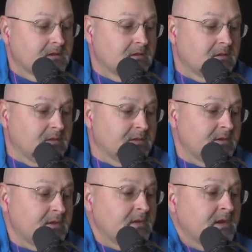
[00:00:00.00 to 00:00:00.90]
Clinton
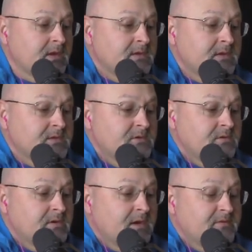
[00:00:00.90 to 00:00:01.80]
in
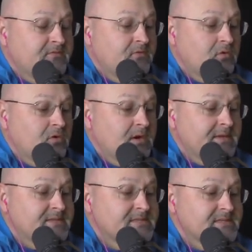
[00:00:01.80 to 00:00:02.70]
92, 94,
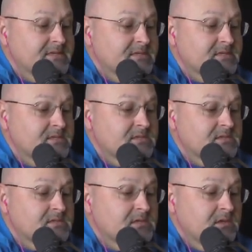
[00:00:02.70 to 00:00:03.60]

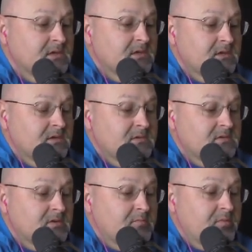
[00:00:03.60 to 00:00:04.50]
96,
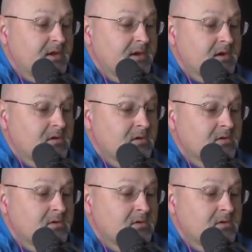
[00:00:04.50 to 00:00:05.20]
Tony Blair,